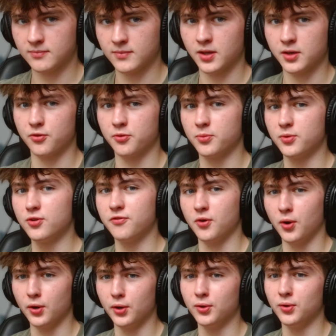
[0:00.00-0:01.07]
Remove
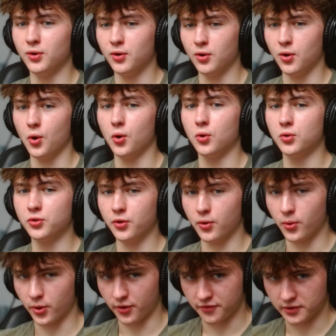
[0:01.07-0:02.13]
old
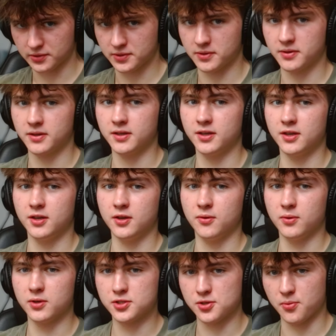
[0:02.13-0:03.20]
oil filter.
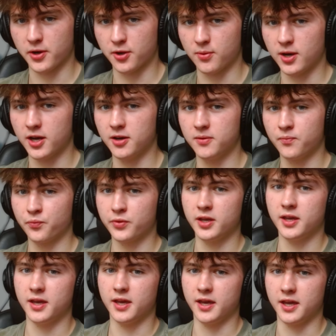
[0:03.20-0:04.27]
Once you wait a while
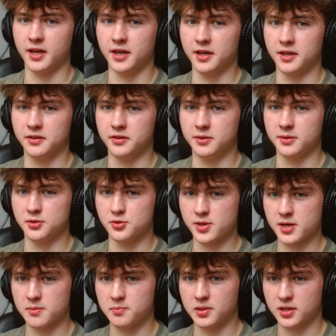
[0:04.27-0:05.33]
and the
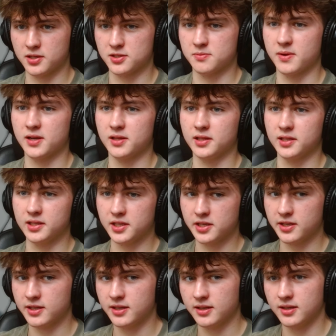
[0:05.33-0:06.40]
drain plug is barely
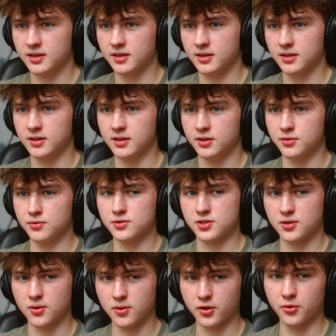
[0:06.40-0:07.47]
leaking, use an
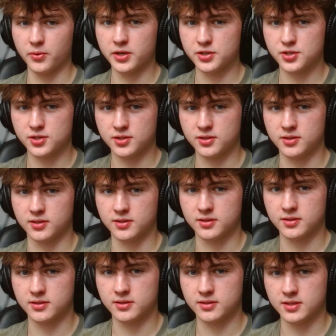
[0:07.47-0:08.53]
oil wrench to
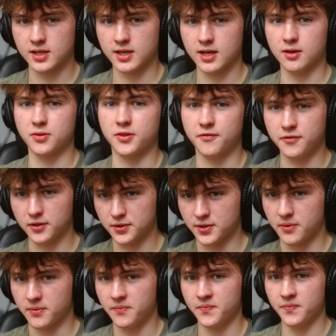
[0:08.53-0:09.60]
take out the filter.
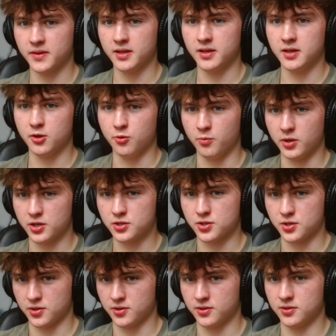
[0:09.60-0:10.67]
Make
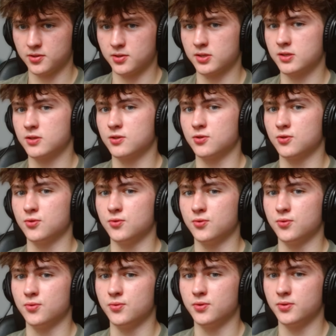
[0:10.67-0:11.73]
sure move